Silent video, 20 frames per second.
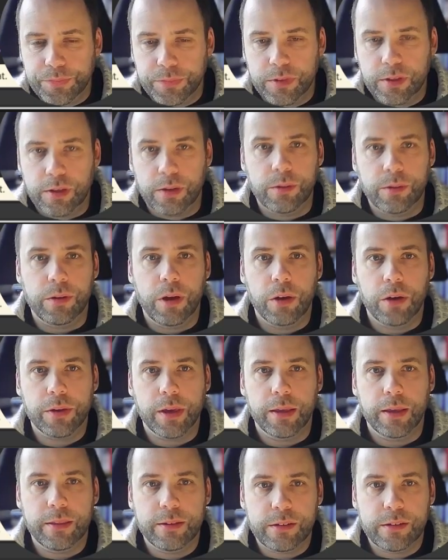
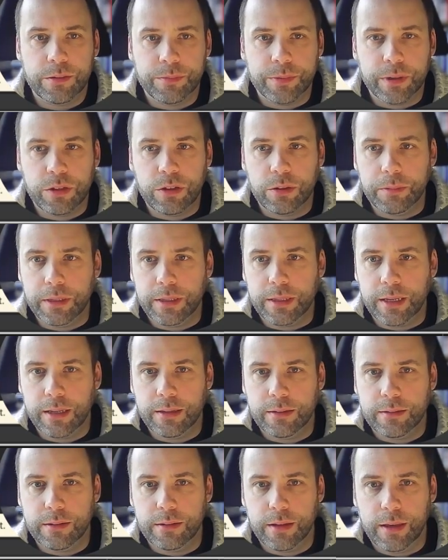Okay, this is my dummy
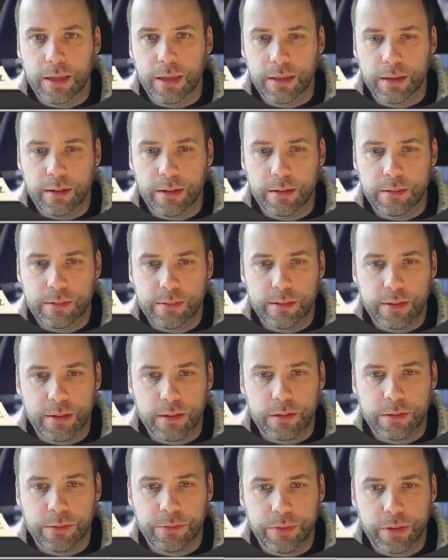data in a
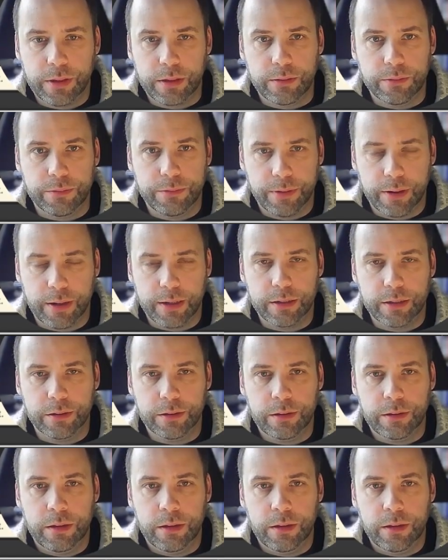CSV file.